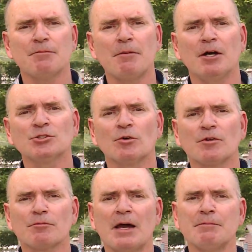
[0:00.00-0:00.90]
Maybe I'll do it
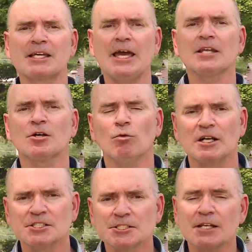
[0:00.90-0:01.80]
with my mechanical
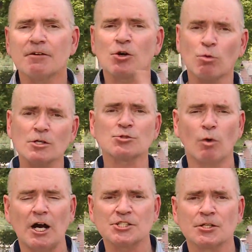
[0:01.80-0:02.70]
watch. Instead of a quartz
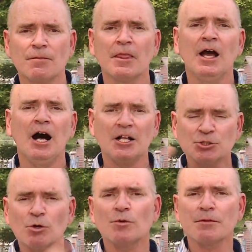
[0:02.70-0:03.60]
watch, I'll
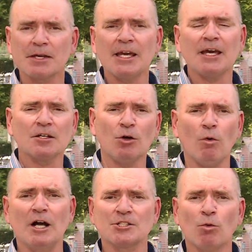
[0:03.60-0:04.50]
do it with a mechanical
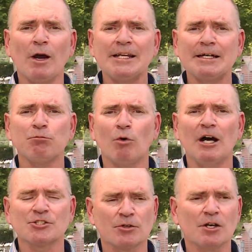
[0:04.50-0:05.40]
watch, a wind-up
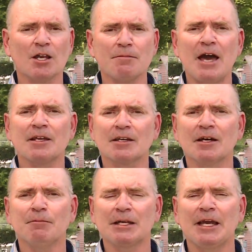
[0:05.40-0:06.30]
watch, or an automatic
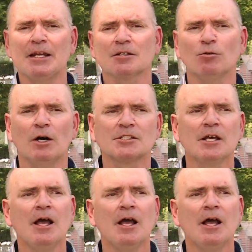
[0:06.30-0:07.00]
mechanical watch.